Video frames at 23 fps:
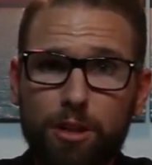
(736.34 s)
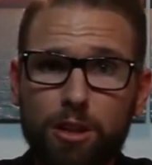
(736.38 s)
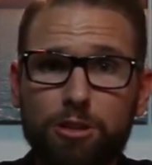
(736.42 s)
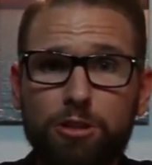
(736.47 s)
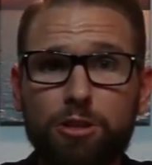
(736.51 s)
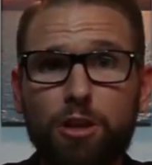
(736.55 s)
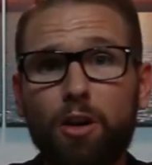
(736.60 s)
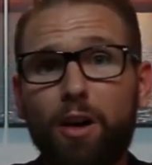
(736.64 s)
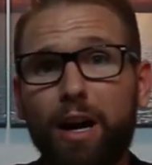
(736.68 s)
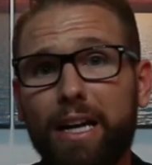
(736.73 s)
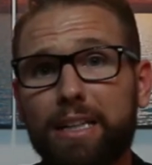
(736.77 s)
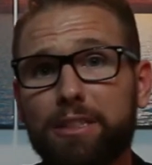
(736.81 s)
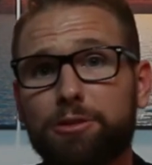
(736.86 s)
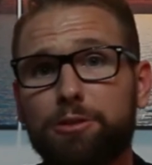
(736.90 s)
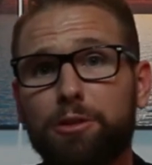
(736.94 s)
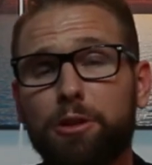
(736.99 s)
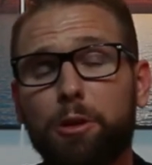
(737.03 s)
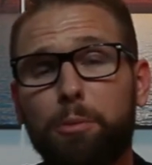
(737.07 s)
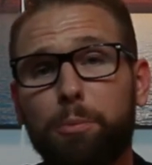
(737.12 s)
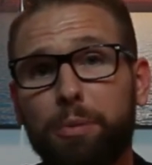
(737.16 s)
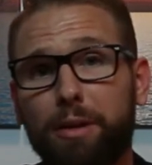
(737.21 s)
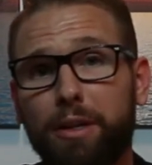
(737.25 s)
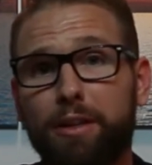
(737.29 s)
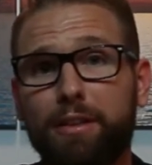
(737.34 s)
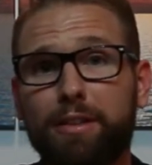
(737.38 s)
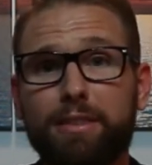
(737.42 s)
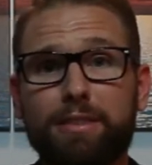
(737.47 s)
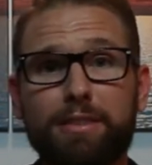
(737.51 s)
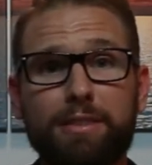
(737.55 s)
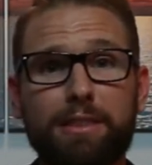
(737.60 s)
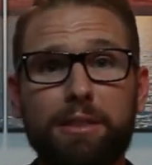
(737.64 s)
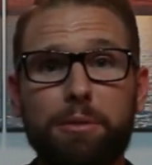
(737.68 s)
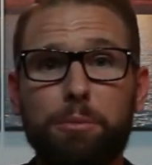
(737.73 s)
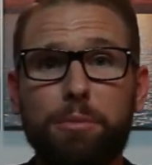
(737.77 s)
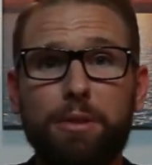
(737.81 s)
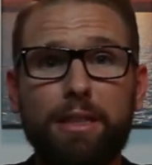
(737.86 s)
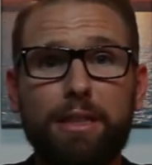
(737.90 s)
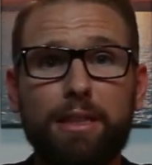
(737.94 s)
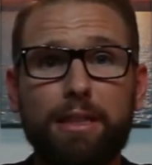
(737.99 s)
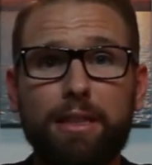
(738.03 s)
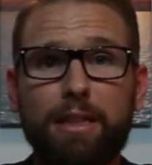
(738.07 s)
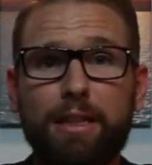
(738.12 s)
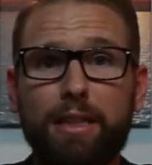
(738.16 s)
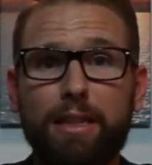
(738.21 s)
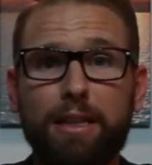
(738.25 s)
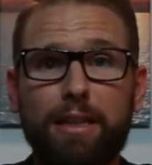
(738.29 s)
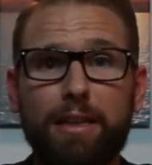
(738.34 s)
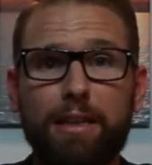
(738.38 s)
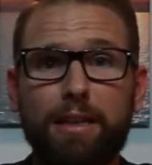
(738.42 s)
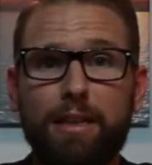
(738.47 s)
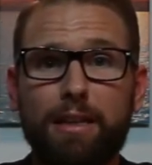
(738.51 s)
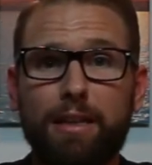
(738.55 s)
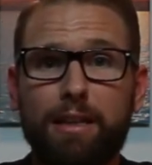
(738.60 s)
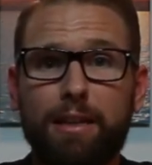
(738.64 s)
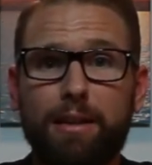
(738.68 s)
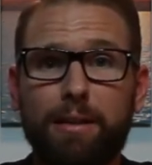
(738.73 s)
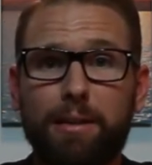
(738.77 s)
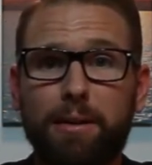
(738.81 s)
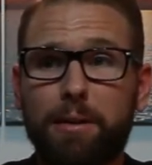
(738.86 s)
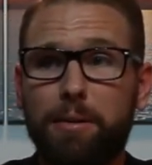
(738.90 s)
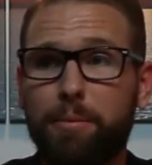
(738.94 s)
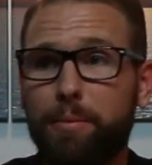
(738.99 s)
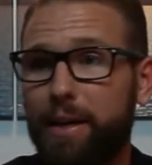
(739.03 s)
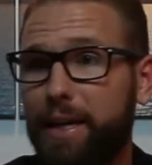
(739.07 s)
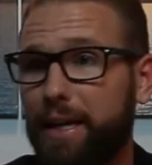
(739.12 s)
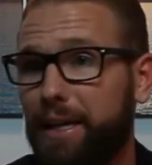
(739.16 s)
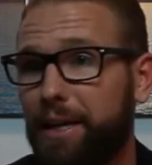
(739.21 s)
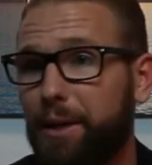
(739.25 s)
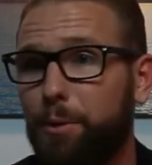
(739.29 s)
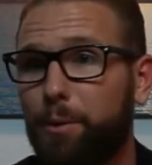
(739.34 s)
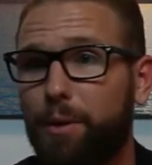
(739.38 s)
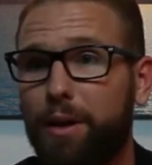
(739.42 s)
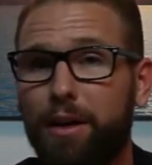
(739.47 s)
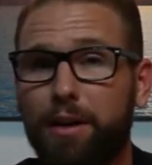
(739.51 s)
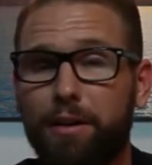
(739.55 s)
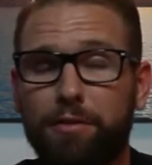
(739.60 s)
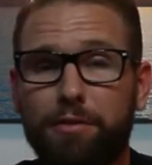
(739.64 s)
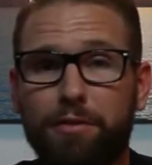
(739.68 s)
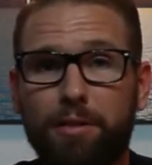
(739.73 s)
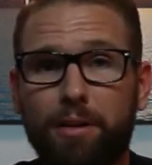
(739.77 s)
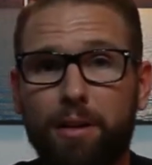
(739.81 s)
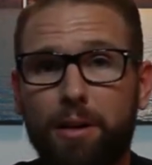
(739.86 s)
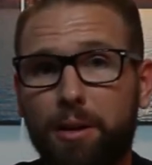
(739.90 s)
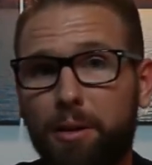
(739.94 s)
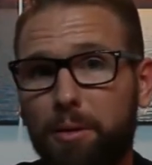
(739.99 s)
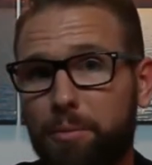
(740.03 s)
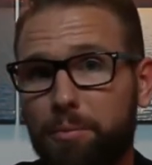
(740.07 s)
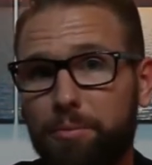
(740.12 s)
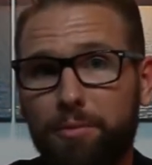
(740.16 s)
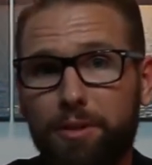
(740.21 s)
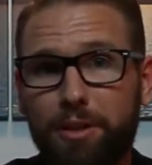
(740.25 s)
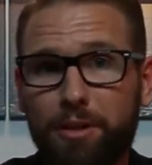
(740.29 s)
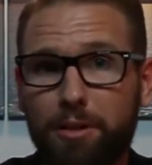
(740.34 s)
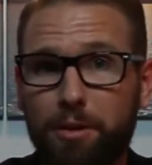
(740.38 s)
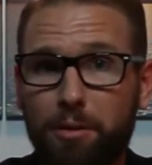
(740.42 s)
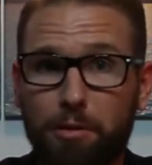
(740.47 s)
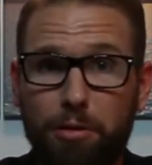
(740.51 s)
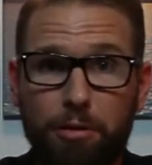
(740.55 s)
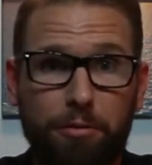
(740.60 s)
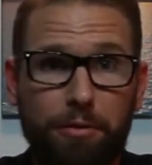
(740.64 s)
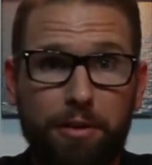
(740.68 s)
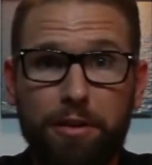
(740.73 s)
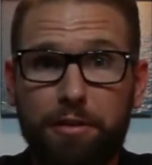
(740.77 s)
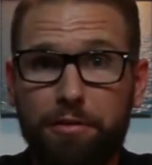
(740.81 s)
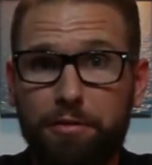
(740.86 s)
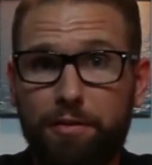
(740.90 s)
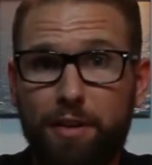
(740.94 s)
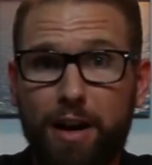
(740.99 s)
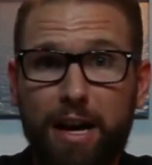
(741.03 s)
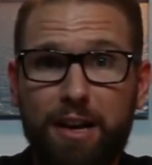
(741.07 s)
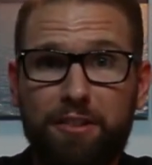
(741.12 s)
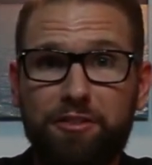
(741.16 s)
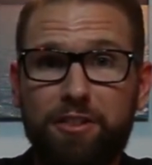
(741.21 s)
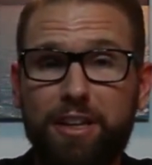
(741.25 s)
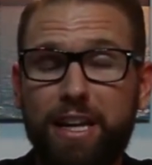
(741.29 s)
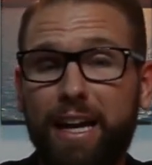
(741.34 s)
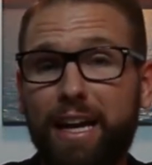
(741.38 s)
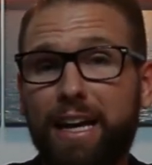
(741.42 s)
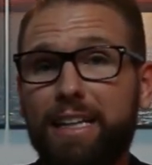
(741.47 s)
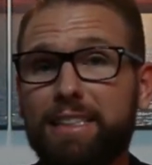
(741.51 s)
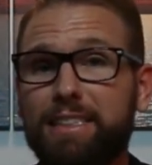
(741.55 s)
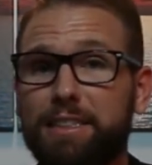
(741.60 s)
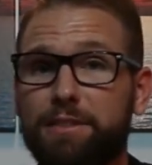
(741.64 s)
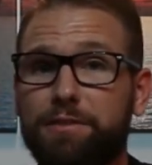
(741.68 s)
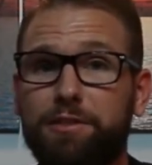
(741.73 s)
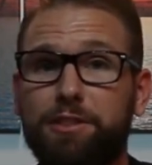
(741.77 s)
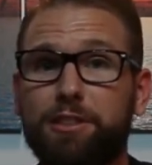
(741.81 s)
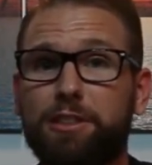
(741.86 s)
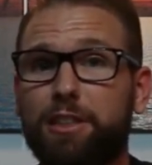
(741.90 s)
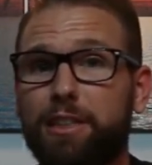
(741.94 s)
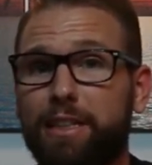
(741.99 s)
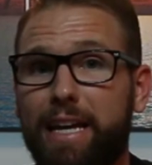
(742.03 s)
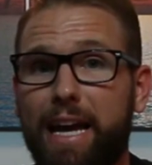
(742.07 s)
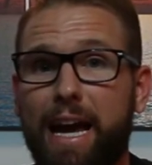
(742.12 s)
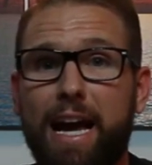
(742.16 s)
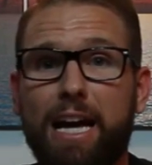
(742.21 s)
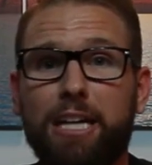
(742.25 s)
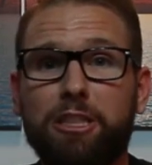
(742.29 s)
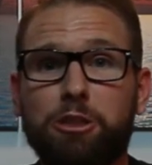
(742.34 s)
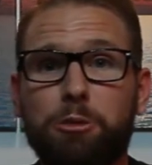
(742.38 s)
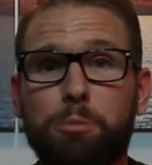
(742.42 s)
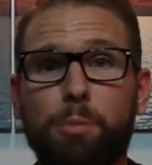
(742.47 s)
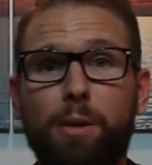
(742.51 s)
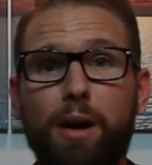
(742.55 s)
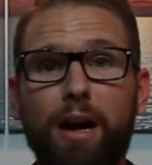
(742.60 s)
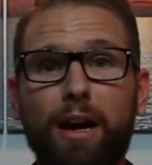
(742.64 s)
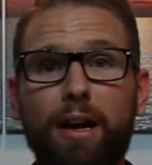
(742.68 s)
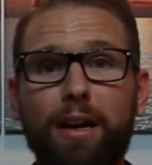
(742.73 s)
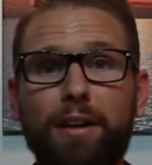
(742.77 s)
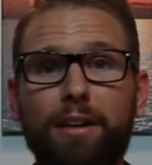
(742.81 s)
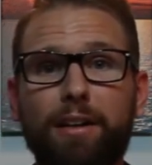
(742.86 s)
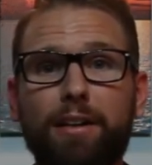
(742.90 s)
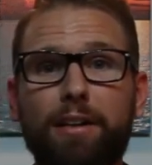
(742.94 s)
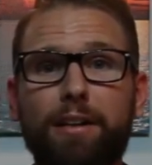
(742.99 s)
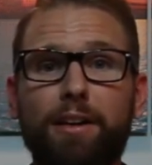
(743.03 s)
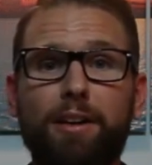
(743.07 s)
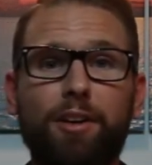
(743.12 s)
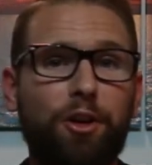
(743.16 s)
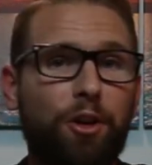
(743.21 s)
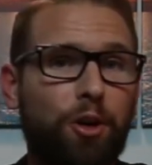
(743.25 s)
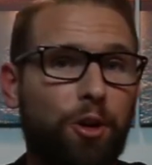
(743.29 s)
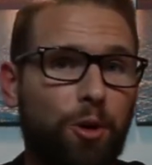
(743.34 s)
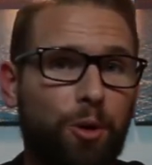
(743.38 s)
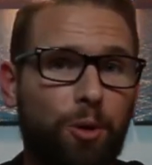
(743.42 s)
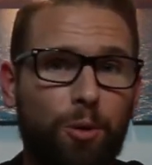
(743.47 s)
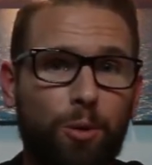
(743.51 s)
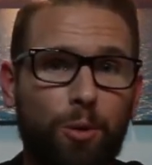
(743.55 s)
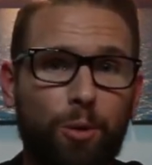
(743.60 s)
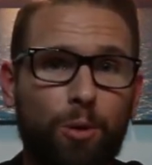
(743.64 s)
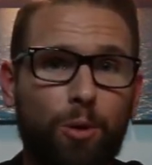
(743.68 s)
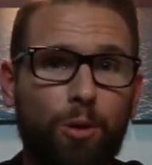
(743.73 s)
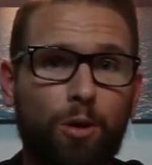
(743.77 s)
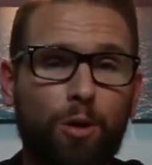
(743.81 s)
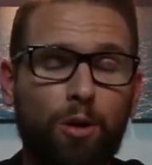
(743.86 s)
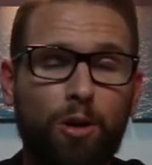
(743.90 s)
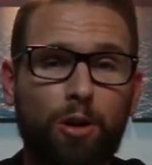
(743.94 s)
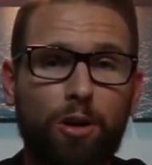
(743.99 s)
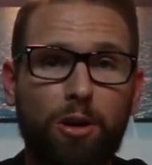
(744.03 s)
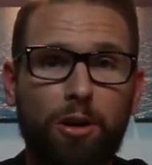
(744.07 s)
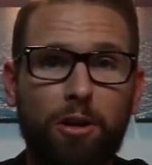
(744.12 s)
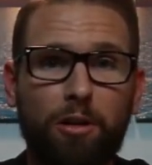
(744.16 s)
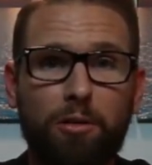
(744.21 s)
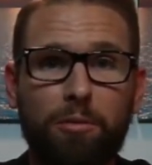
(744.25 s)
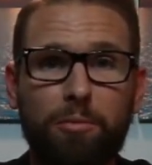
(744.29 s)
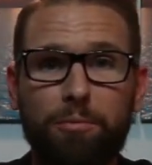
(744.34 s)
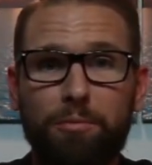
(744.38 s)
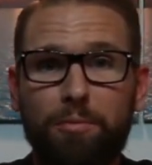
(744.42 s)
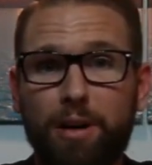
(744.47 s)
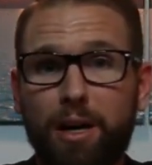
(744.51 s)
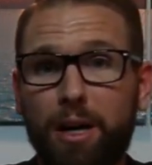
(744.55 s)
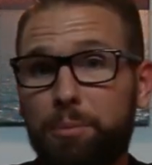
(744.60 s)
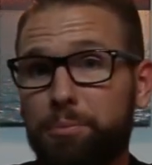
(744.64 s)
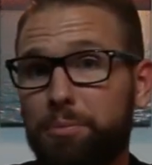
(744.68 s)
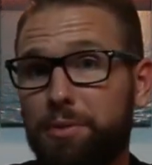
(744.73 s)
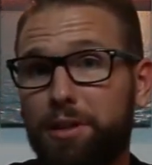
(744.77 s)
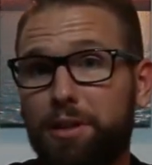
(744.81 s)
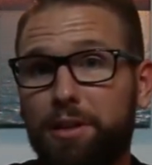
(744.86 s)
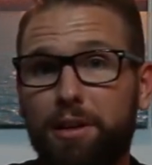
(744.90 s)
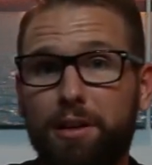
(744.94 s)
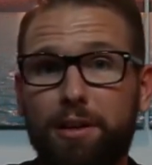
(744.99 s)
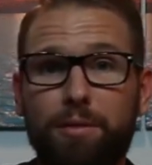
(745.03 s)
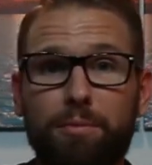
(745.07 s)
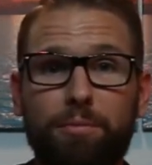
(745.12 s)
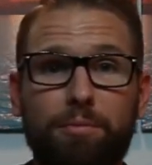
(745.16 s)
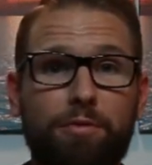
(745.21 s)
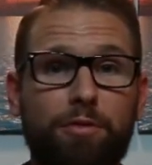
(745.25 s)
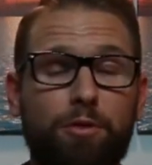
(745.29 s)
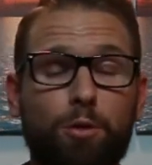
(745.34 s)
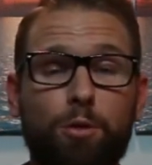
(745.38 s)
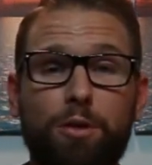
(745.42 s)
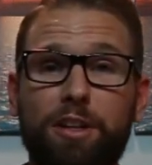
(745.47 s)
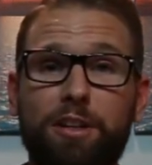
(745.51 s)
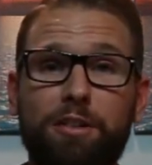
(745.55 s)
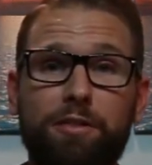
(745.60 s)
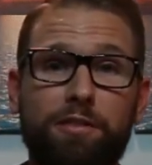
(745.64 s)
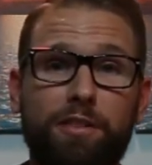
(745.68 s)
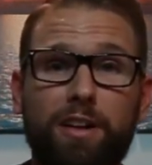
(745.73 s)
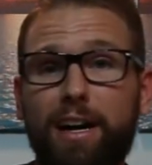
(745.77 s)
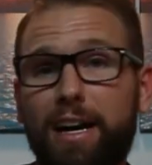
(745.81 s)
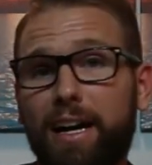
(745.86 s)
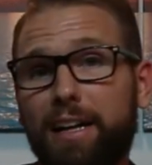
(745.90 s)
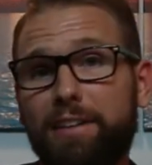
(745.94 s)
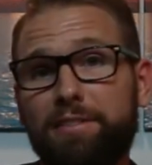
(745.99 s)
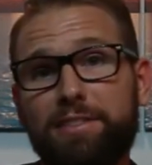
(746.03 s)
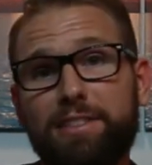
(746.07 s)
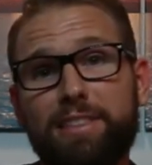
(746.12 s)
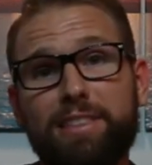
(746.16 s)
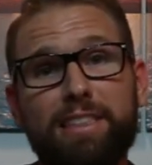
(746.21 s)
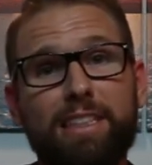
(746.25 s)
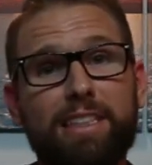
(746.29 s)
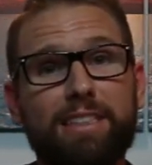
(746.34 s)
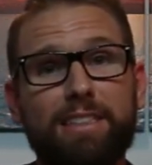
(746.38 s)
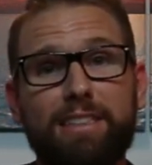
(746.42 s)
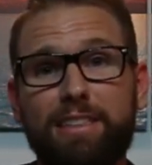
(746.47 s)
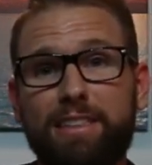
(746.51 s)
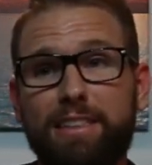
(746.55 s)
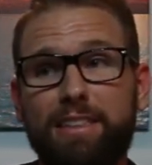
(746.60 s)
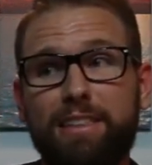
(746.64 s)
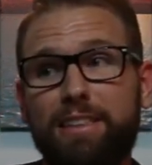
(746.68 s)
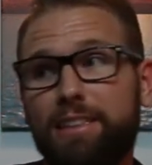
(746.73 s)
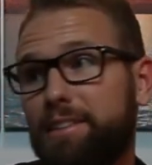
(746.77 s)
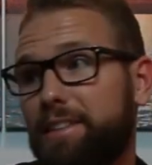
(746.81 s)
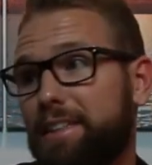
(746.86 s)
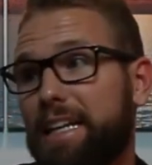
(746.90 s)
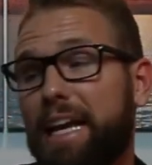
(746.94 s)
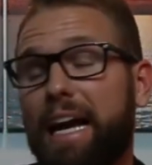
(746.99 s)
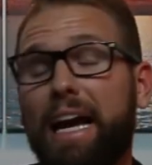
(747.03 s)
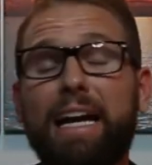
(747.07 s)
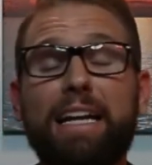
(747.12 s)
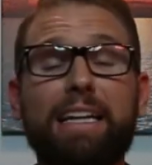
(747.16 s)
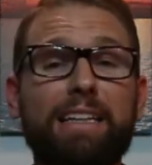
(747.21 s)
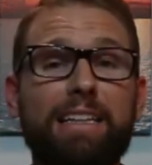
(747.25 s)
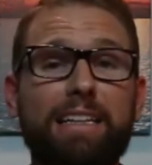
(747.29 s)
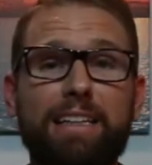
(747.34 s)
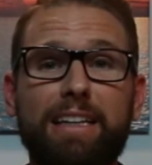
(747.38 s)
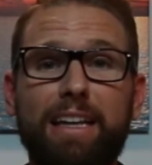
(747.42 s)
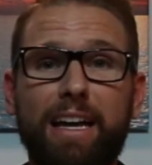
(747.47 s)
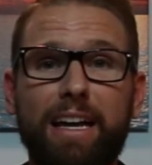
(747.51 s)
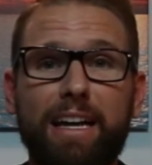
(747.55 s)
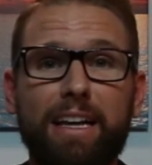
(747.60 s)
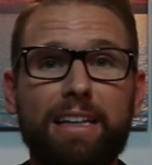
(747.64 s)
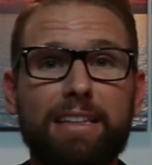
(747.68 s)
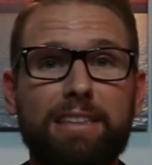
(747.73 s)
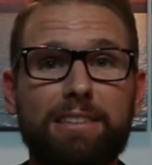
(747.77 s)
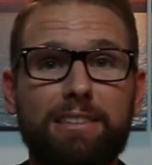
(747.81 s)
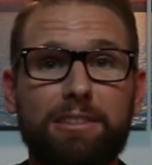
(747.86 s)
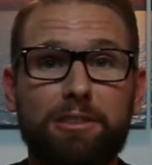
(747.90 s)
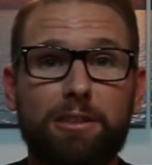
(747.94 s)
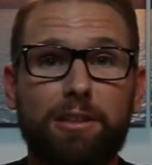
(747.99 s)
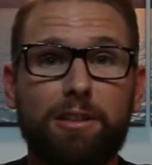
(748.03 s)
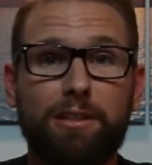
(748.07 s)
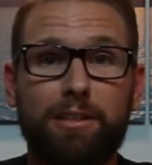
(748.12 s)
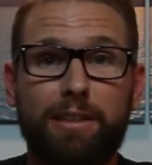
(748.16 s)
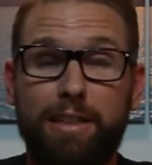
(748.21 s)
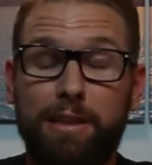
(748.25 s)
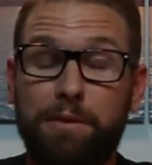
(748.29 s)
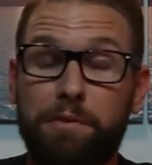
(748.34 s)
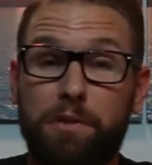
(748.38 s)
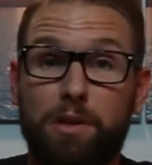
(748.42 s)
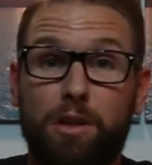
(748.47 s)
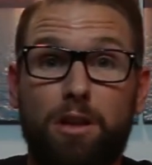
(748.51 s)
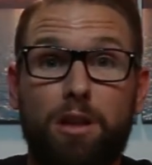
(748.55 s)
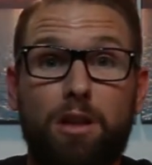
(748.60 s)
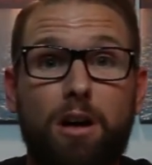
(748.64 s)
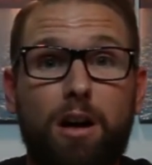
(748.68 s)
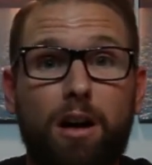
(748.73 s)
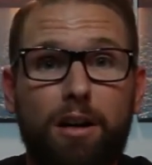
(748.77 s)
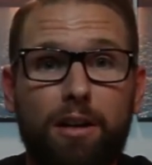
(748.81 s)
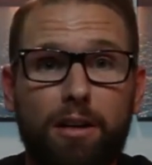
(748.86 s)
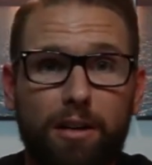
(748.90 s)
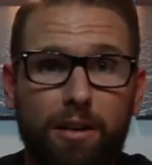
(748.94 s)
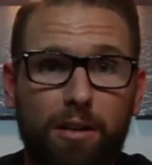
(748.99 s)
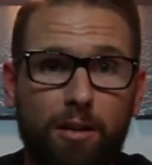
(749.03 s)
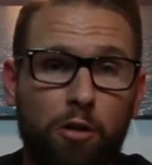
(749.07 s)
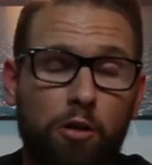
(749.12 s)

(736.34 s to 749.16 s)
So escrow periods can be anywhere from 3 or 5 days if you're a cash buyer, or up to 45, 60, 90 days, or even longer.